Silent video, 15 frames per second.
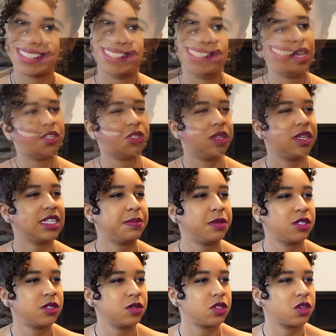Okay, so this
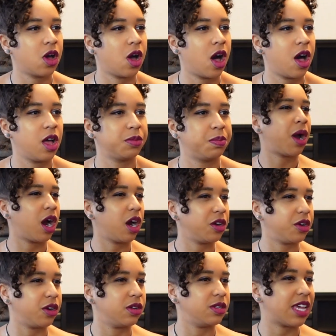episode's called
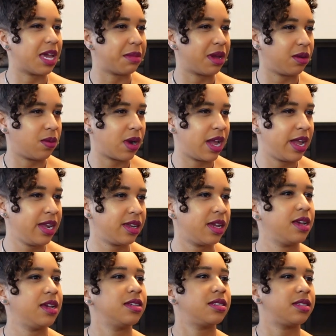Partners, am I right?
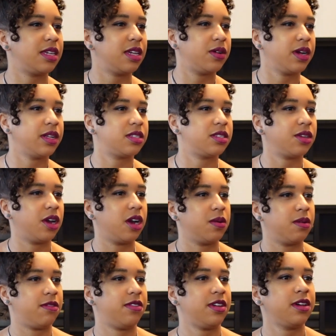Secrets are
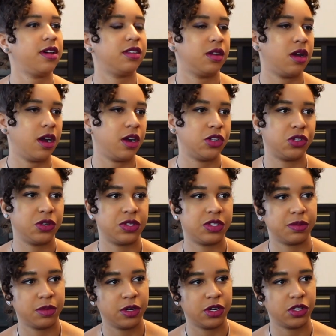revealed and hard truths
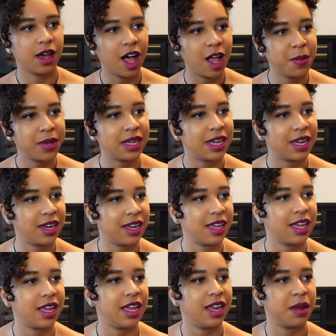emerge,
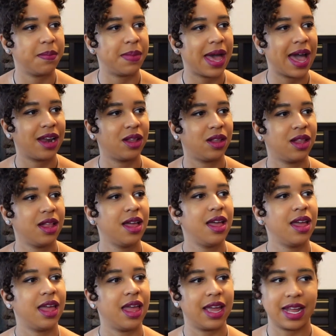culminating in a battle
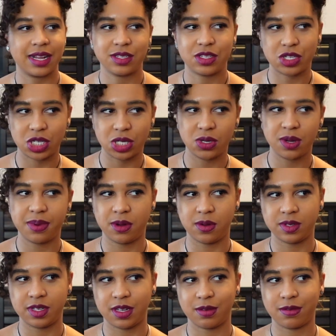against two
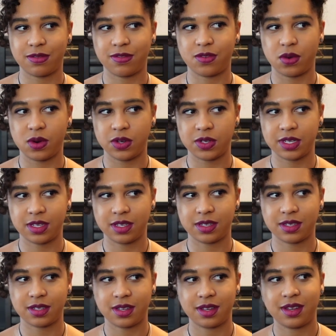opposing
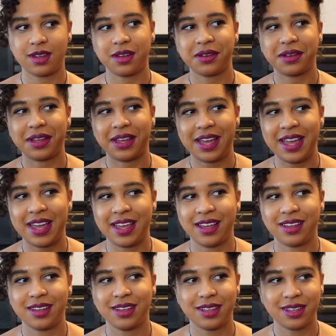forces. Okay,
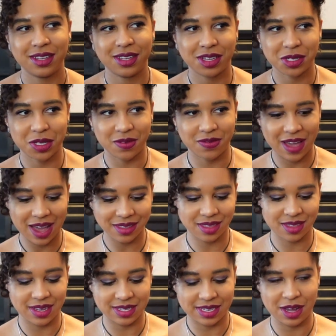so the fact that
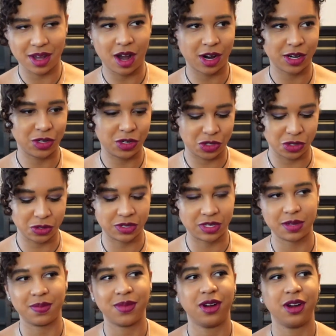they say hard truths
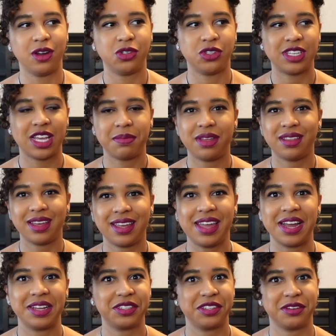emerge, does that mean
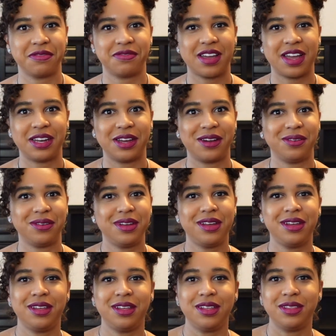Kate's gonna find out
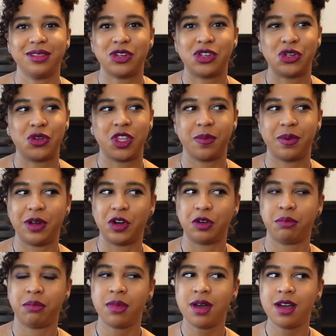the truth about her
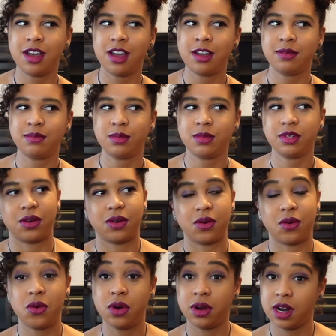mom?
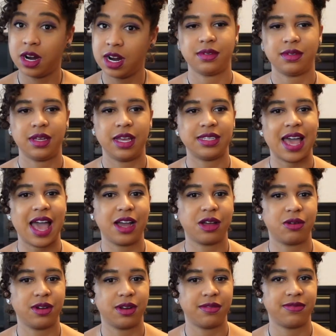Or is Echo
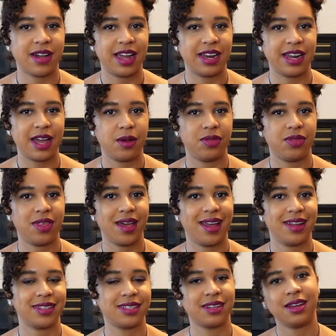gonna find out
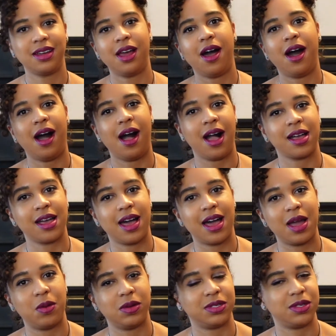that
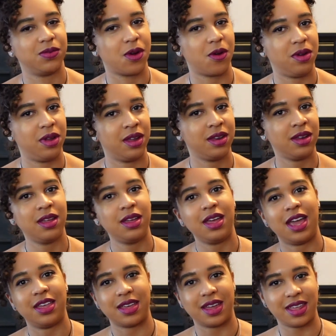Hawkeye was the Ronin
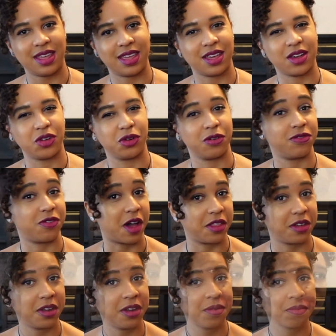and that he killed her
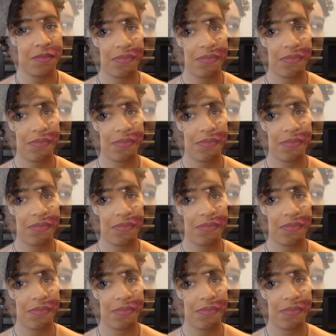father?